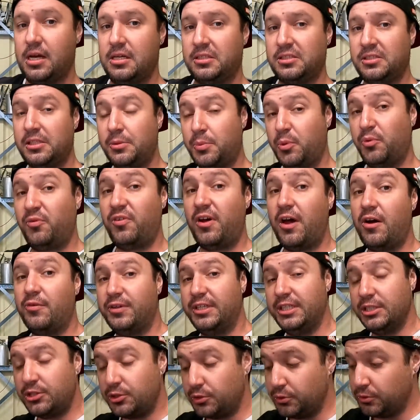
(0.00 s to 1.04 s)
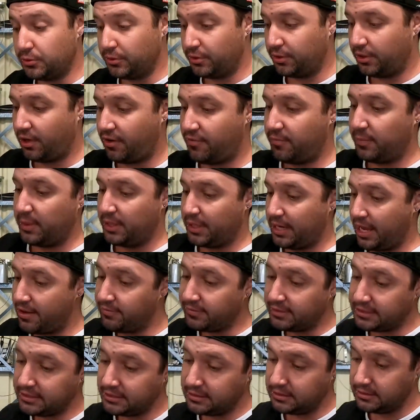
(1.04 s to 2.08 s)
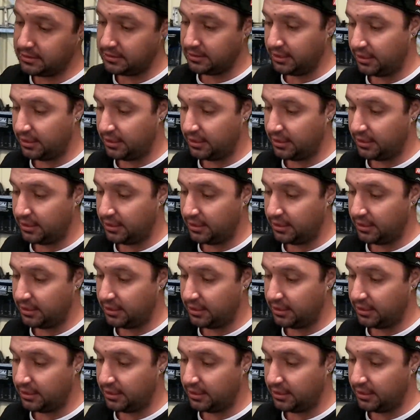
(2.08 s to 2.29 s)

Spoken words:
slipper valve issue that I've been having.